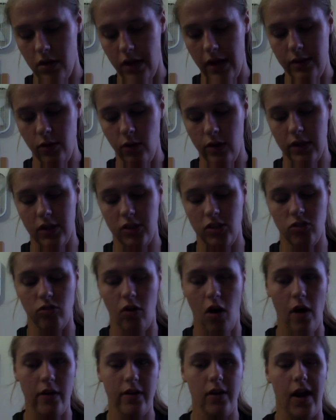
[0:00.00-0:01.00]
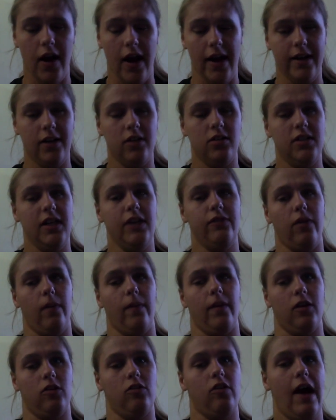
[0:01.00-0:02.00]
And you can draw your energy from
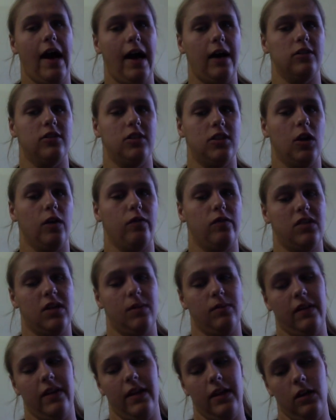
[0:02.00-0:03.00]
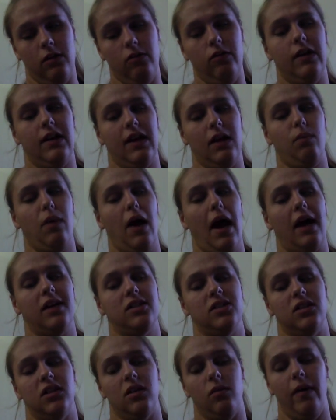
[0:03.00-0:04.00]
the crowd, so if it's something that you're really
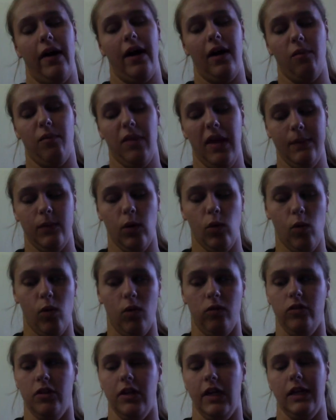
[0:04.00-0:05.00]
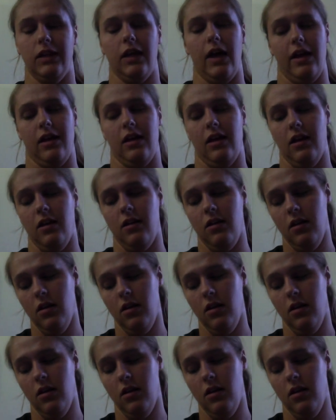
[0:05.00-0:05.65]
passionate about, people will really like it.